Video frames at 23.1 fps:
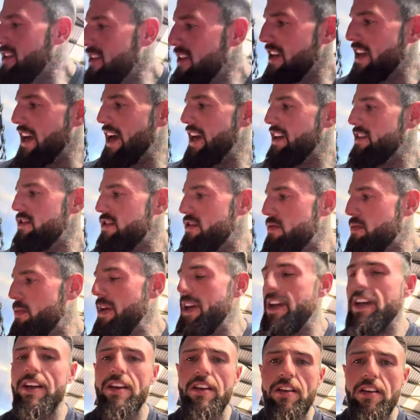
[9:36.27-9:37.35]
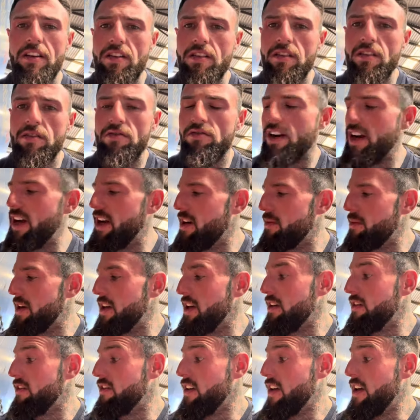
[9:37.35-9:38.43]
The k is the speed rating, I
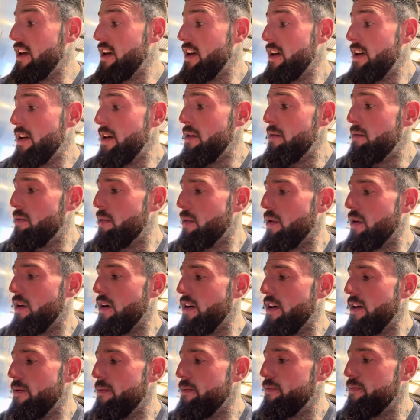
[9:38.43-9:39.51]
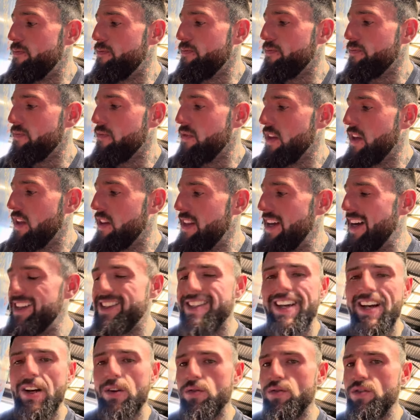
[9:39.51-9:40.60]
believe, but um, that
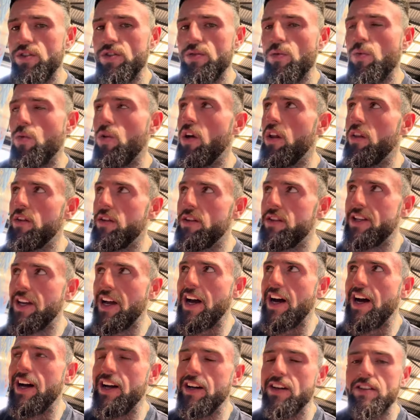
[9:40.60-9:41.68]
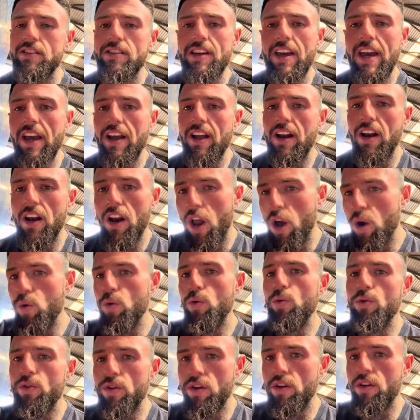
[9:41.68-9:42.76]
tells you what the tire's
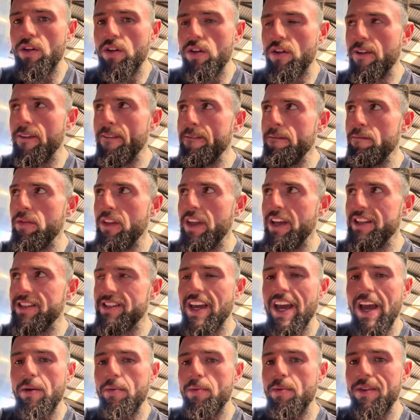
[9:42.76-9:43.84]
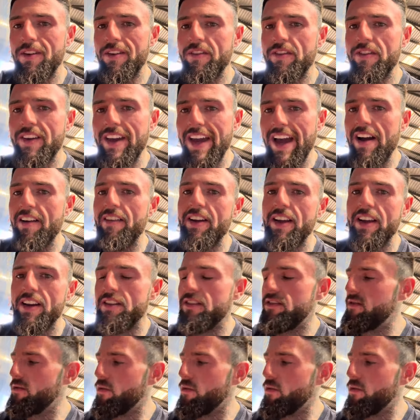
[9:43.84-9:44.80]
load it's capable of carrying.